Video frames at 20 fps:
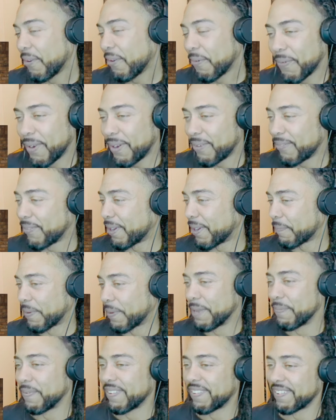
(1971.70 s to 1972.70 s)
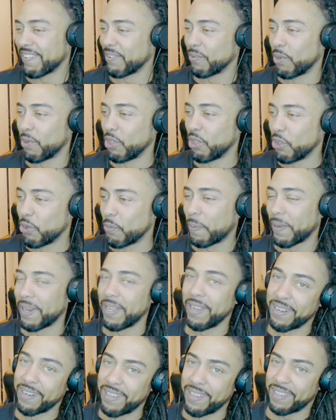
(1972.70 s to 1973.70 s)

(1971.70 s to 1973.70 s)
Not rock, paper, scissors. Because I was played.